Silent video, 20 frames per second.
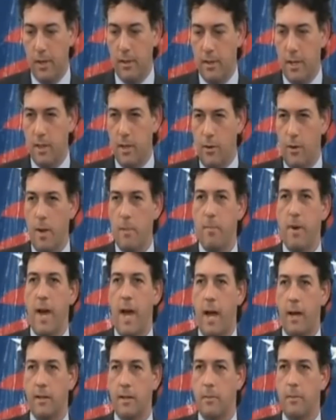than their
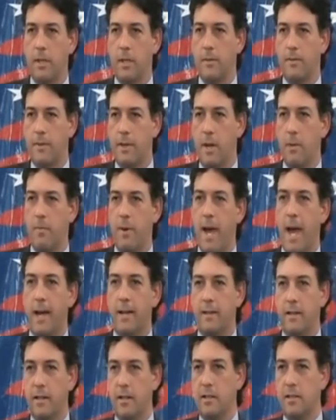impact. I mean, if the
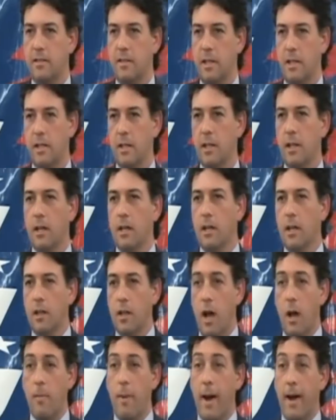impact is that
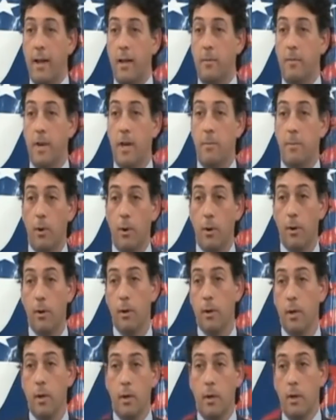law abiding
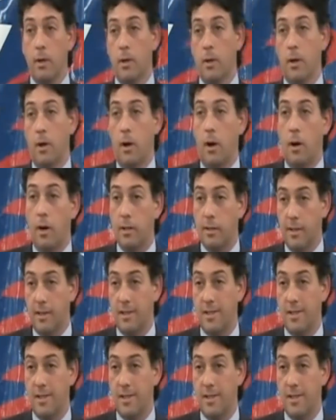people aren't